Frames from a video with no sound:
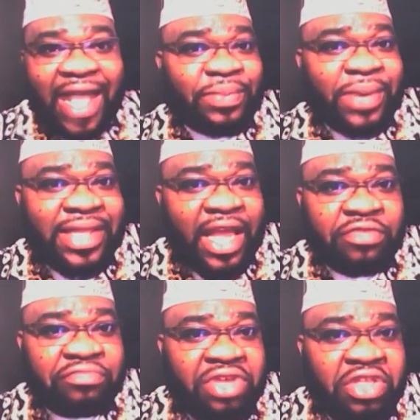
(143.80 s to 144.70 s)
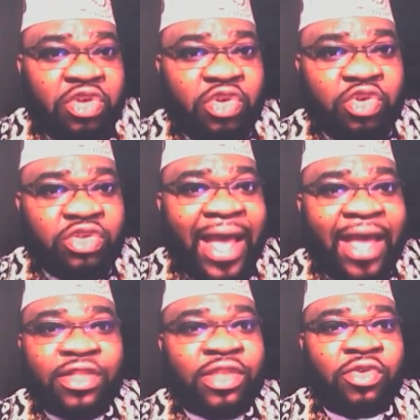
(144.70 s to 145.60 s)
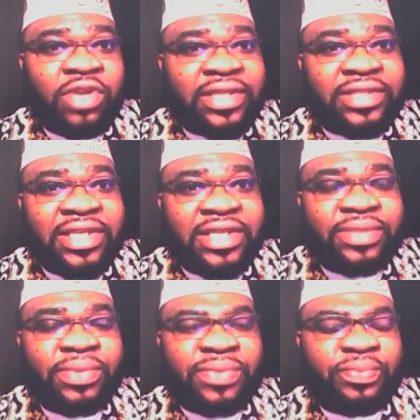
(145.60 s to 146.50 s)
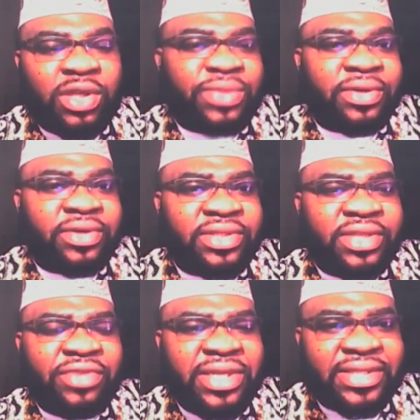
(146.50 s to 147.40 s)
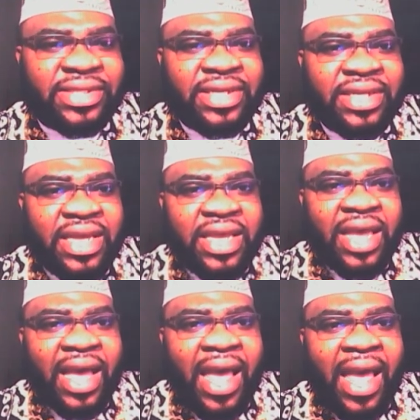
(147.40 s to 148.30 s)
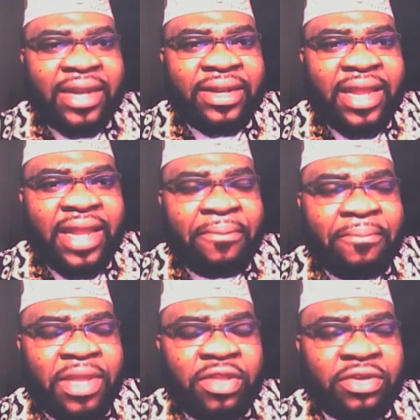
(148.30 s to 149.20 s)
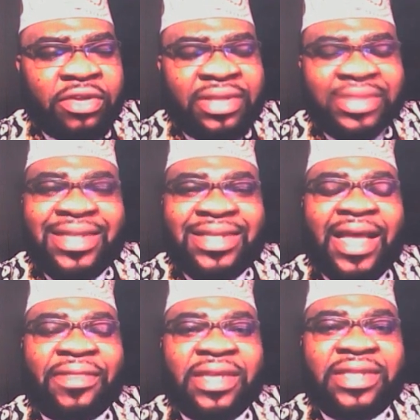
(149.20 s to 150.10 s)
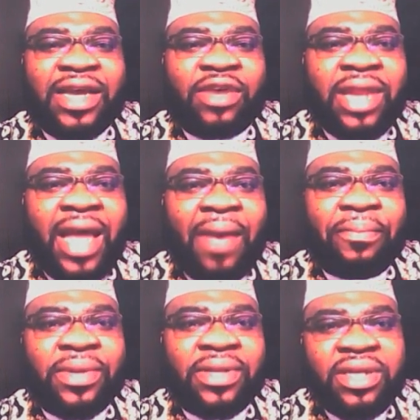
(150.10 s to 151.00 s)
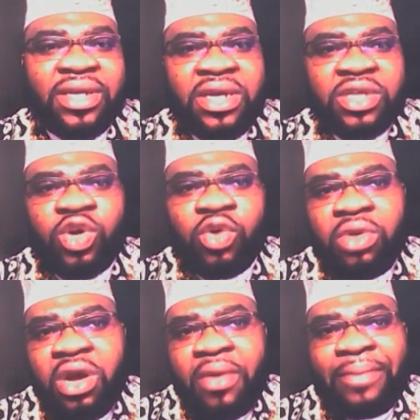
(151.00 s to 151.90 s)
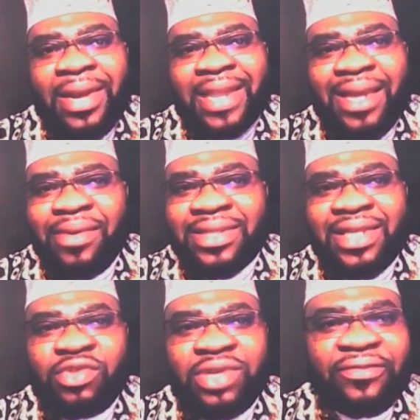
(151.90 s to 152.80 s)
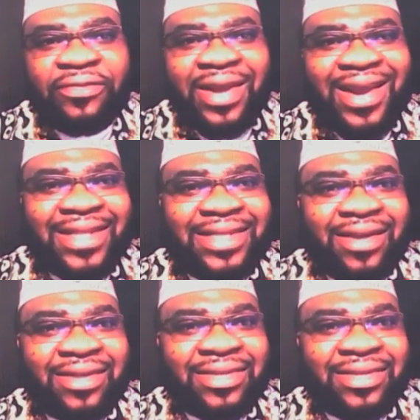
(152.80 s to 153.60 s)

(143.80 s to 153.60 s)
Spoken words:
that, you know, you could die on the road. It's possible. It's a risk. These are things that could happen. So by the time you're dealing with different cartels,